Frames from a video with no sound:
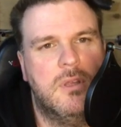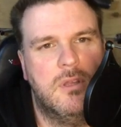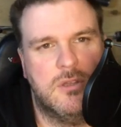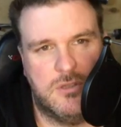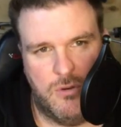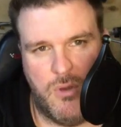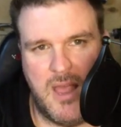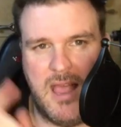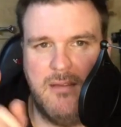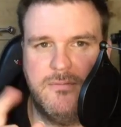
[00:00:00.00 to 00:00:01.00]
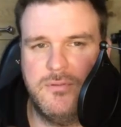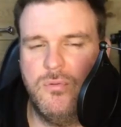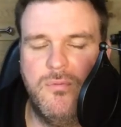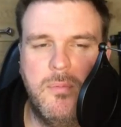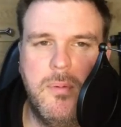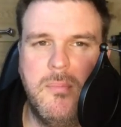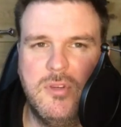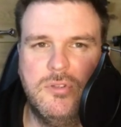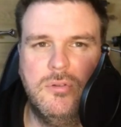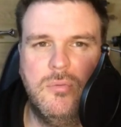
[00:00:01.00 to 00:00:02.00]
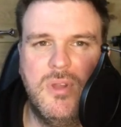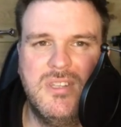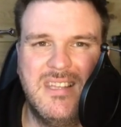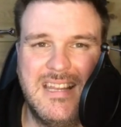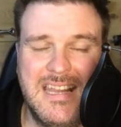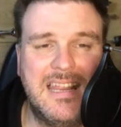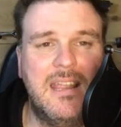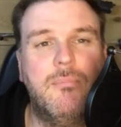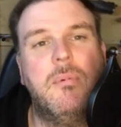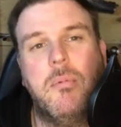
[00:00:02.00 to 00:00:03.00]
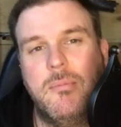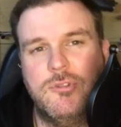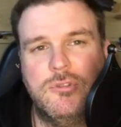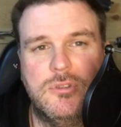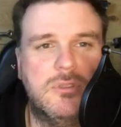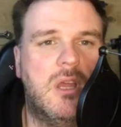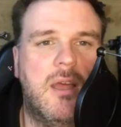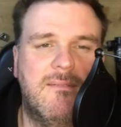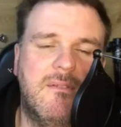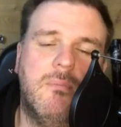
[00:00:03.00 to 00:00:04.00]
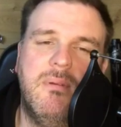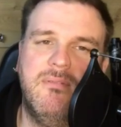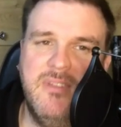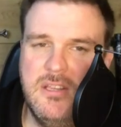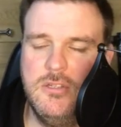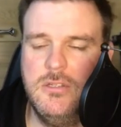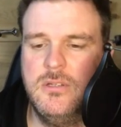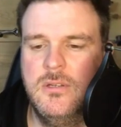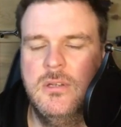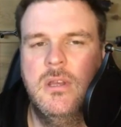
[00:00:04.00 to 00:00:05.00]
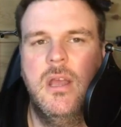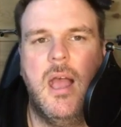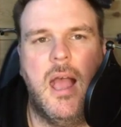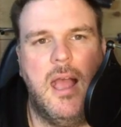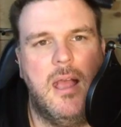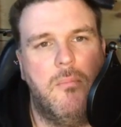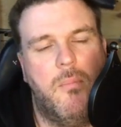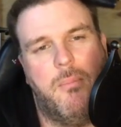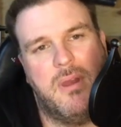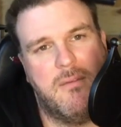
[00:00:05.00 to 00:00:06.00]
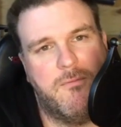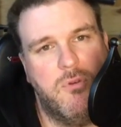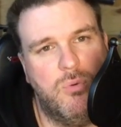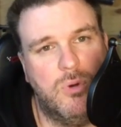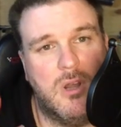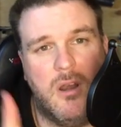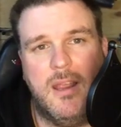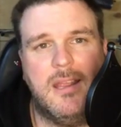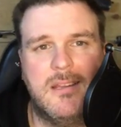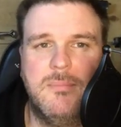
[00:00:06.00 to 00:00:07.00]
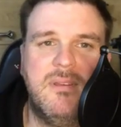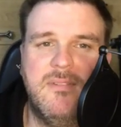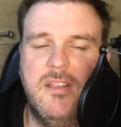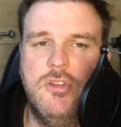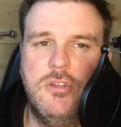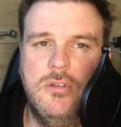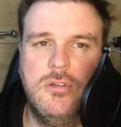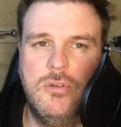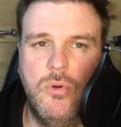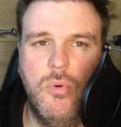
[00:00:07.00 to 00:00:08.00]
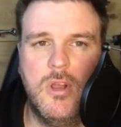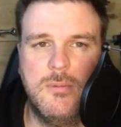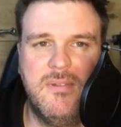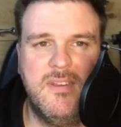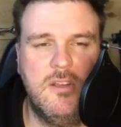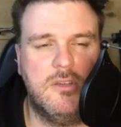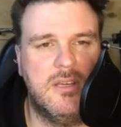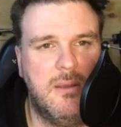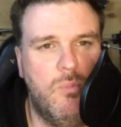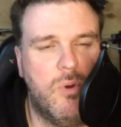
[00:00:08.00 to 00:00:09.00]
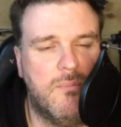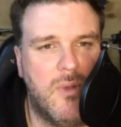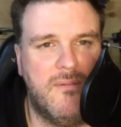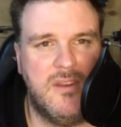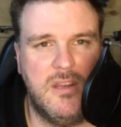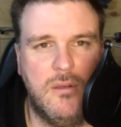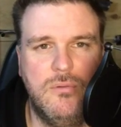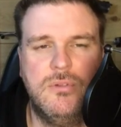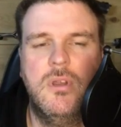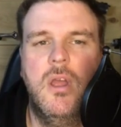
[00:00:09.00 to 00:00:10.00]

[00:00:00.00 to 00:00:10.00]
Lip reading: So I have sought for permission. The ones that didn't give me permissions have not been featured. But if you would like to be featured, your work to be featured in one of my videos,